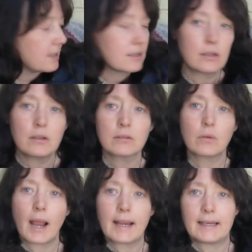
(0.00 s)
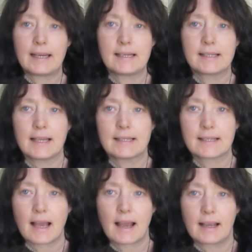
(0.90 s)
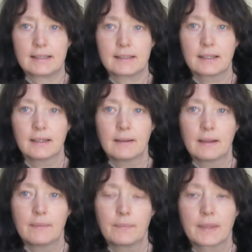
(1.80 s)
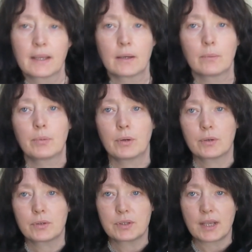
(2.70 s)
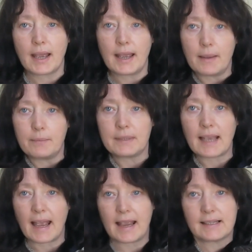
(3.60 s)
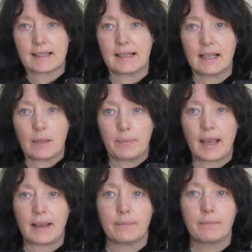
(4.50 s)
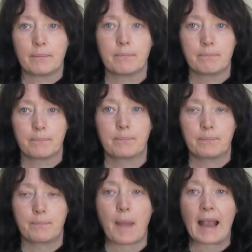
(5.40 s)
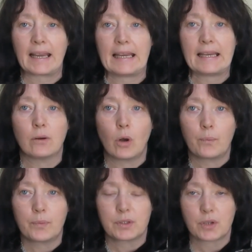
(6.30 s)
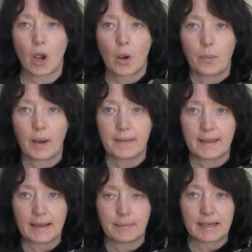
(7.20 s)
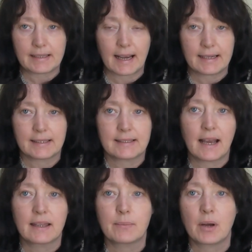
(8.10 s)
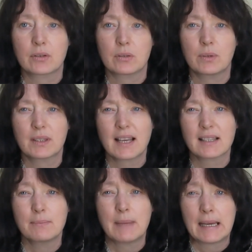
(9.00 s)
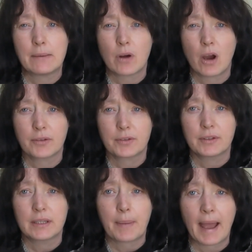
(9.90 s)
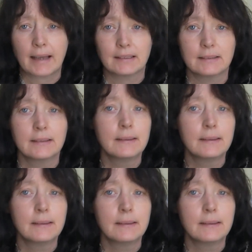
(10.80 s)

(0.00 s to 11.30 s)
it's all quite neat inside, but yeah, it's a little bit baggy up the top and then a bit tighter down the bottom, but that's me rather than the pattern.